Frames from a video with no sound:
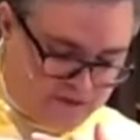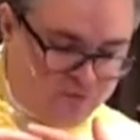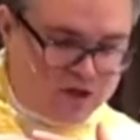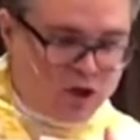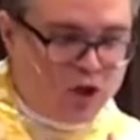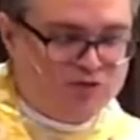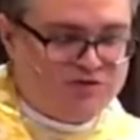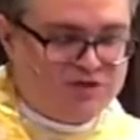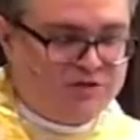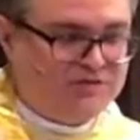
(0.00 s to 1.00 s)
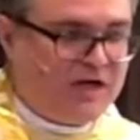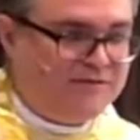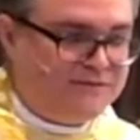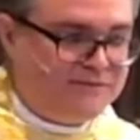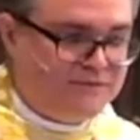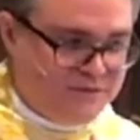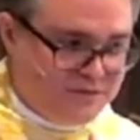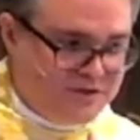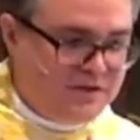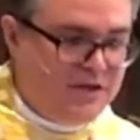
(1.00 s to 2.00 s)
And we can close ourselves off
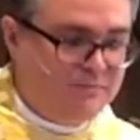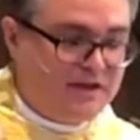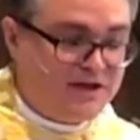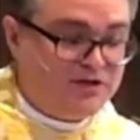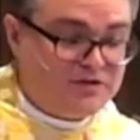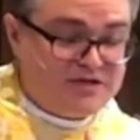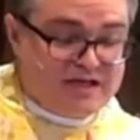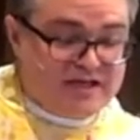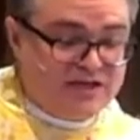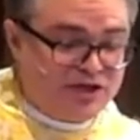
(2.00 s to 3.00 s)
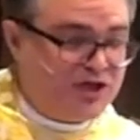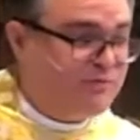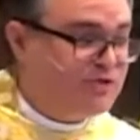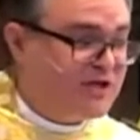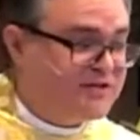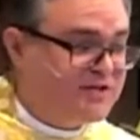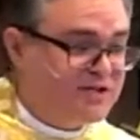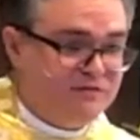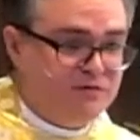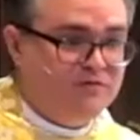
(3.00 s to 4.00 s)
to it by seeking the cheap
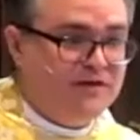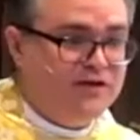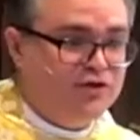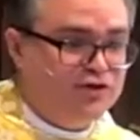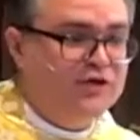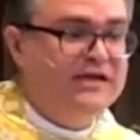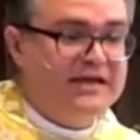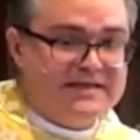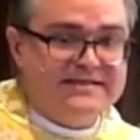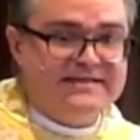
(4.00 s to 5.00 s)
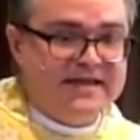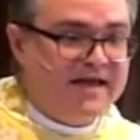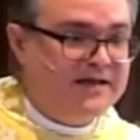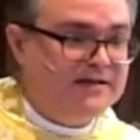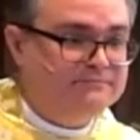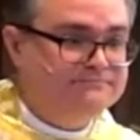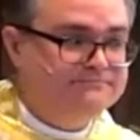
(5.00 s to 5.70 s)
justice of revenge instead.